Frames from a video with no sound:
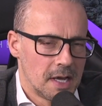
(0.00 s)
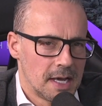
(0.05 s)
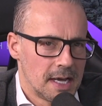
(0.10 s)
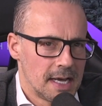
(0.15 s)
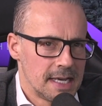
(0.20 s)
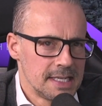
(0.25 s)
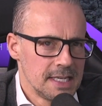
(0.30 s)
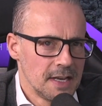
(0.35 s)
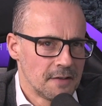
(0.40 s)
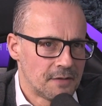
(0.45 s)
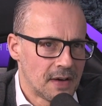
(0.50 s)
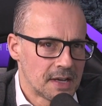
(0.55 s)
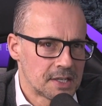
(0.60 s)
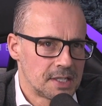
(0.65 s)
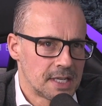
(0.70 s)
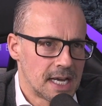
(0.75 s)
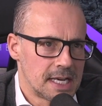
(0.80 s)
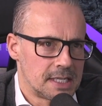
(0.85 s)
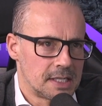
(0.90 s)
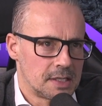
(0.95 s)
isn't it
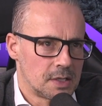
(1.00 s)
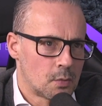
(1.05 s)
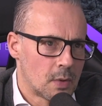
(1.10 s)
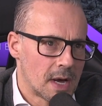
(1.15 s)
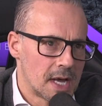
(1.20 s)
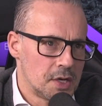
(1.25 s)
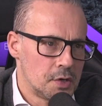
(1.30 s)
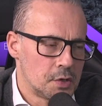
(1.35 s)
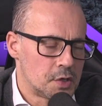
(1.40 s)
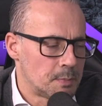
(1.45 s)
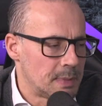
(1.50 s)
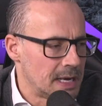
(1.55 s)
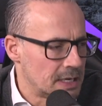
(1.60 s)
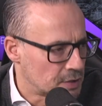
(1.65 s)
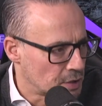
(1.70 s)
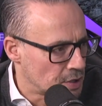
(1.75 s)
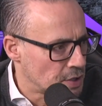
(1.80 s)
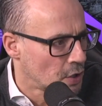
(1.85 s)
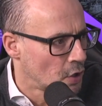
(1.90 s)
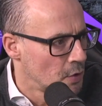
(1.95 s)
fascinating the way you speak
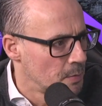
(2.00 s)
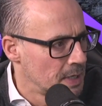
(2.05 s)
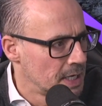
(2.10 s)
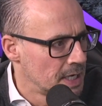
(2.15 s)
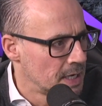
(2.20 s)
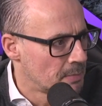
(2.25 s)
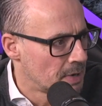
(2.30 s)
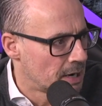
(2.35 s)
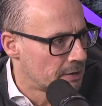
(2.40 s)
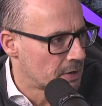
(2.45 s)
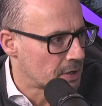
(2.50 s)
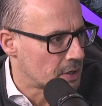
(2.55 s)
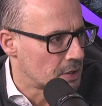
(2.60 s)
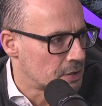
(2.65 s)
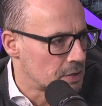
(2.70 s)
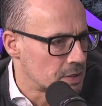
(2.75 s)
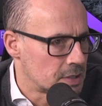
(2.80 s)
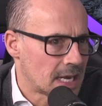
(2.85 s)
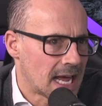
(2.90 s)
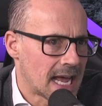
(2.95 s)
to so many Americans,